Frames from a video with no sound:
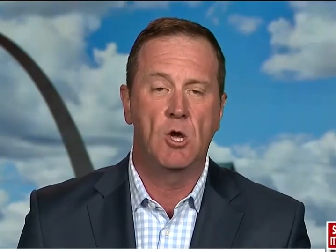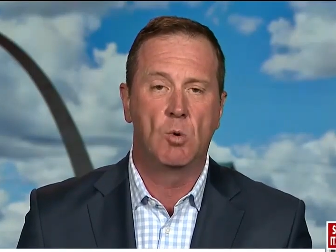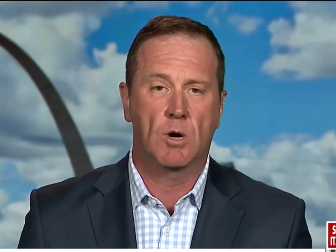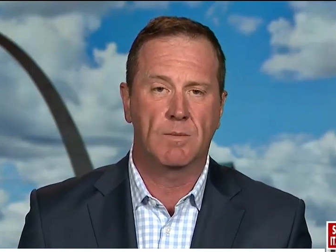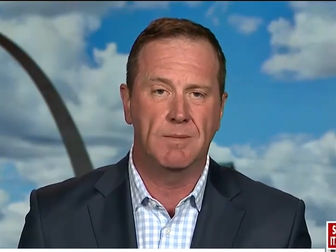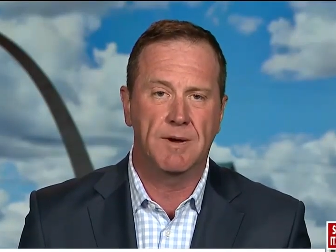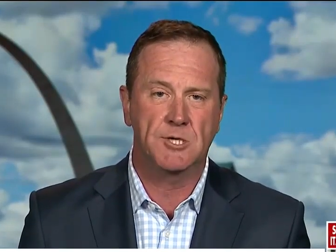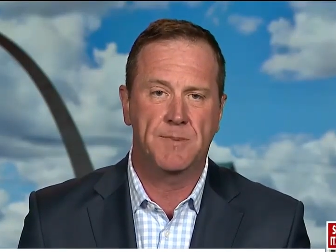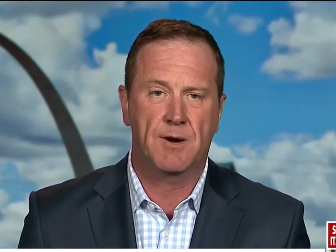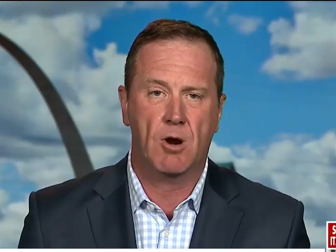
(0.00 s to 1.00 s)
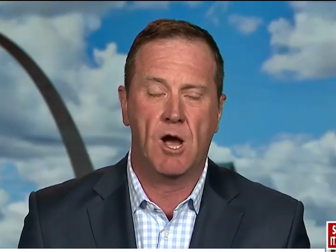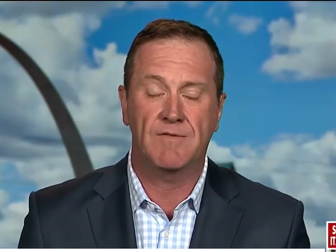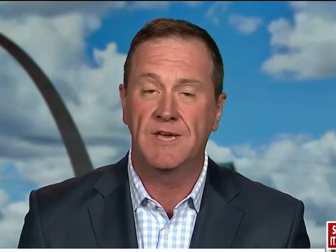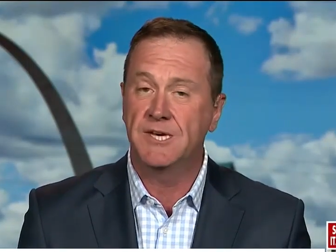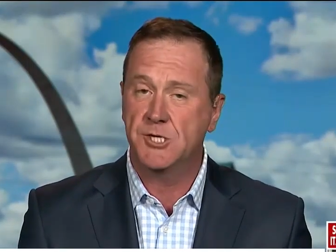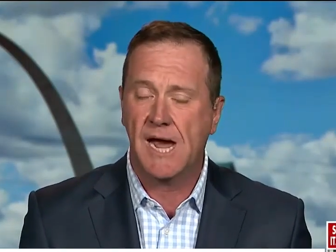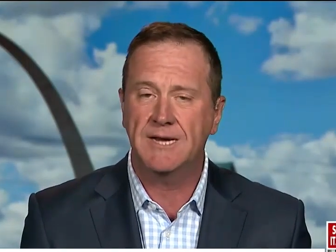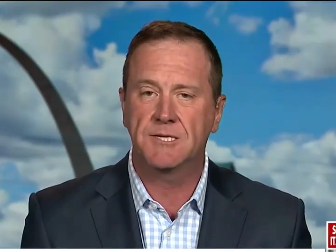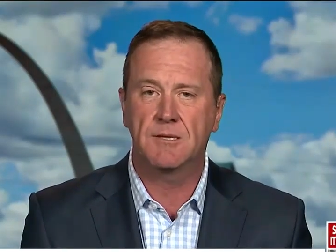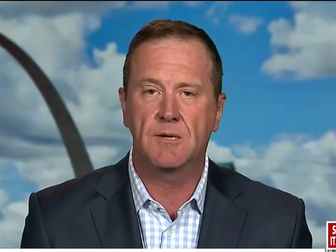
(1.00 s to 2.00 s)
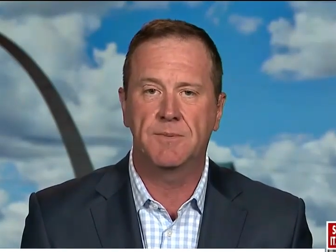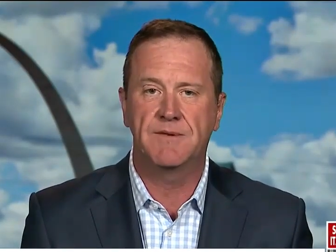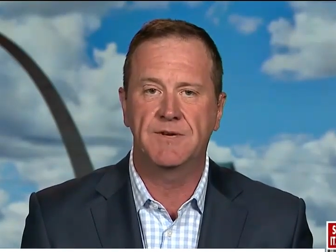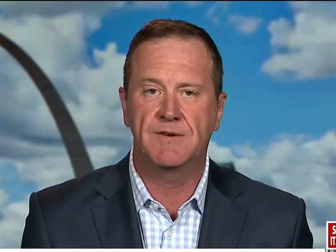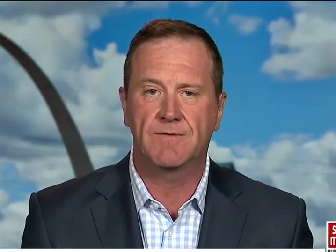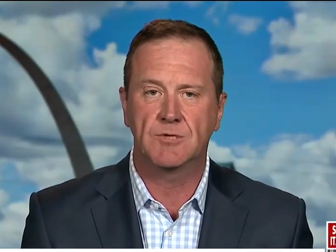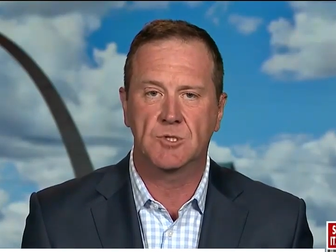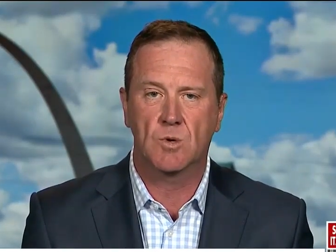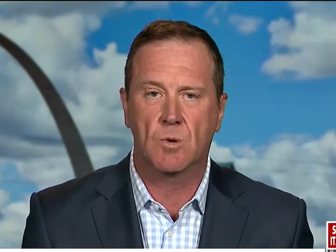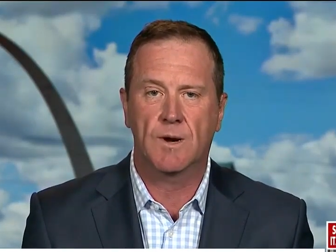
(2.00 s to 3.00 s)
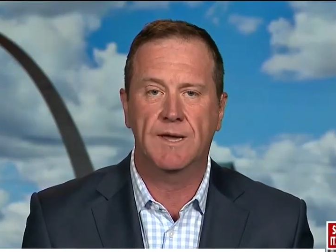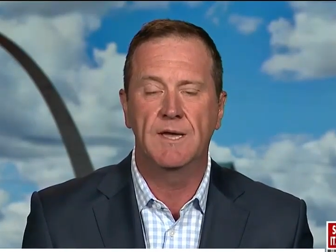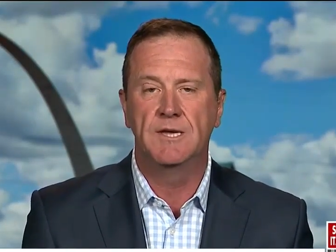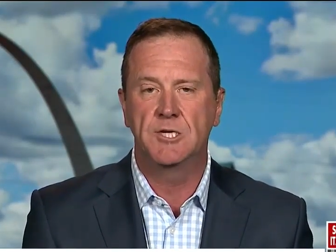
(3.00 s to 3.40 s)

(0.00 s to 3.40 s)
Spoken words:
We're going to be much better off. China's a little bit of a different story